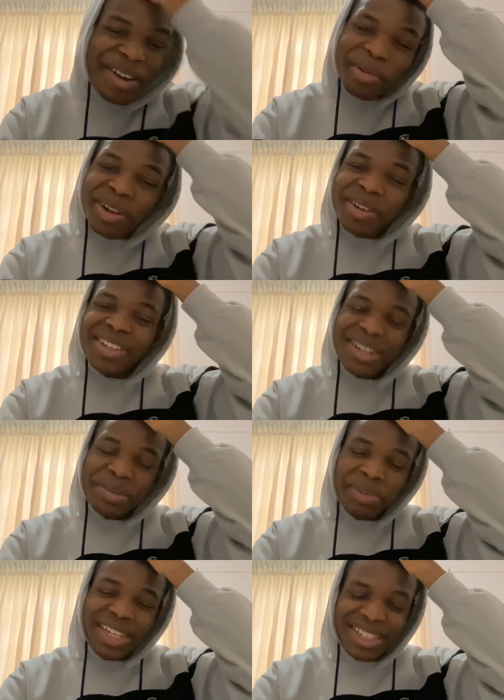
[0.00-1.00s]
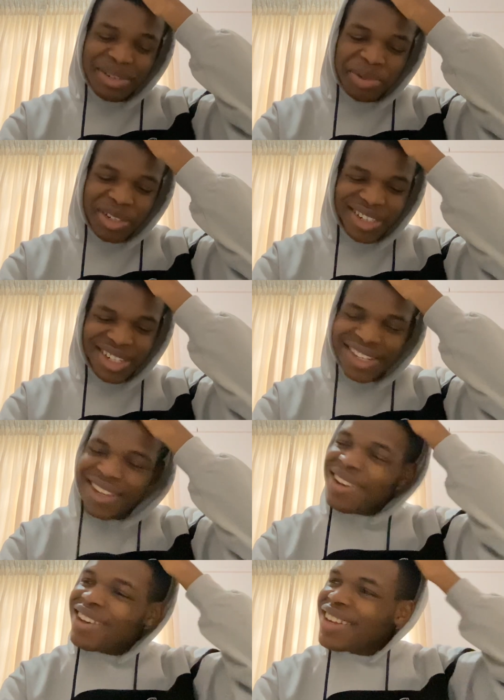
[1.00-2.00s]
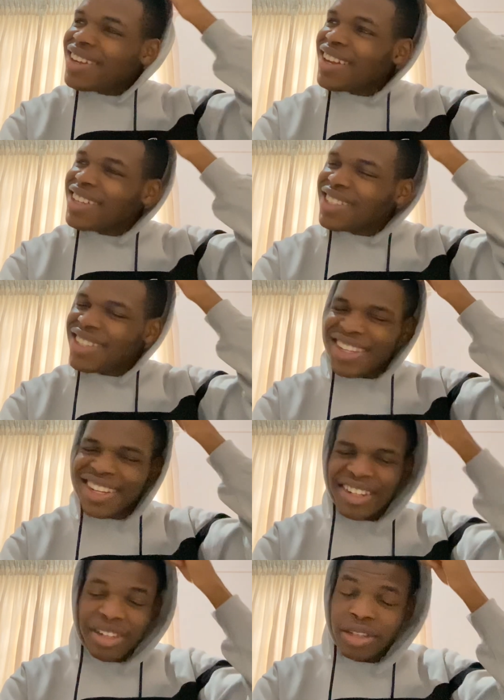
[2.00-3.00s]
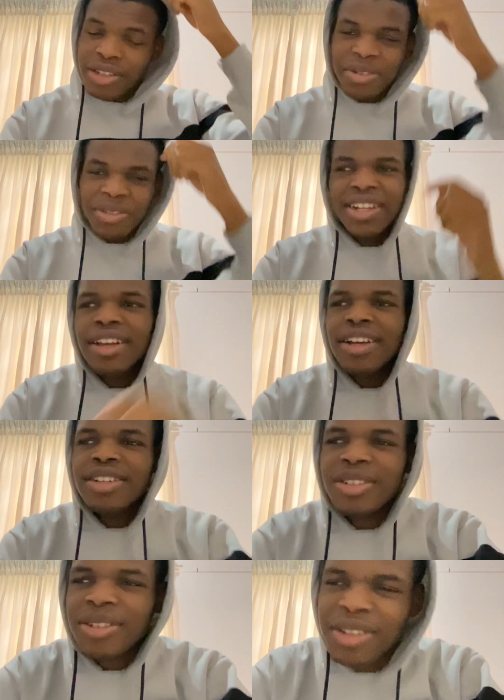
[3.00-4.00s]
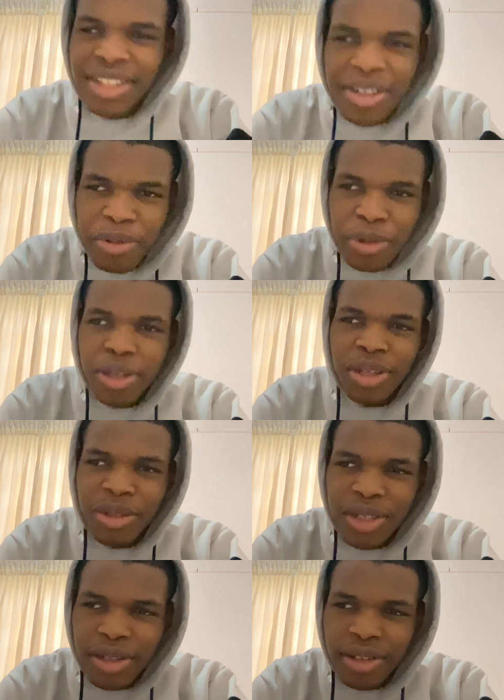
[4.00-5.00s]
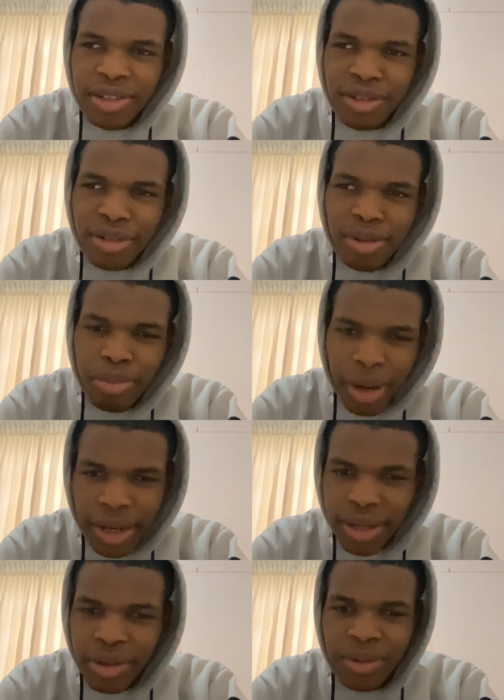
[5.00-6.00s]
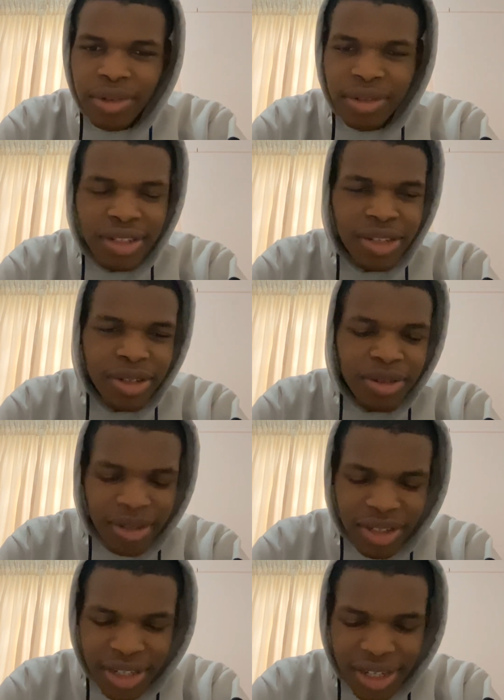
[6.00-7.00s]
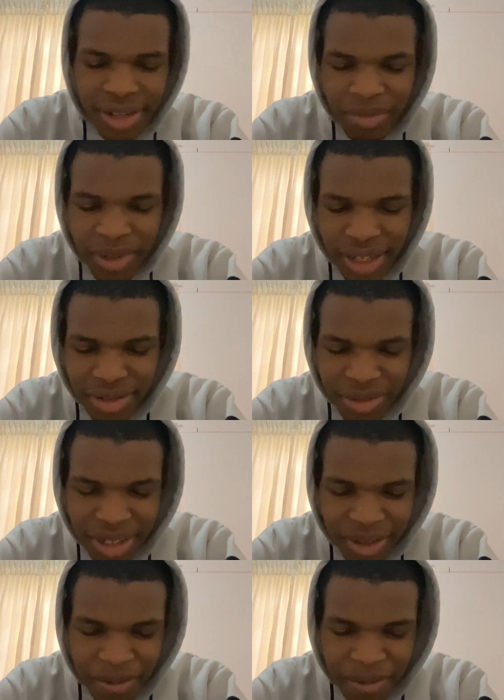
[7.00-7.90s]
Whatever that means, bro. And she's like, no, I don't. So she definitely knows her bilingual, shit. But anyway.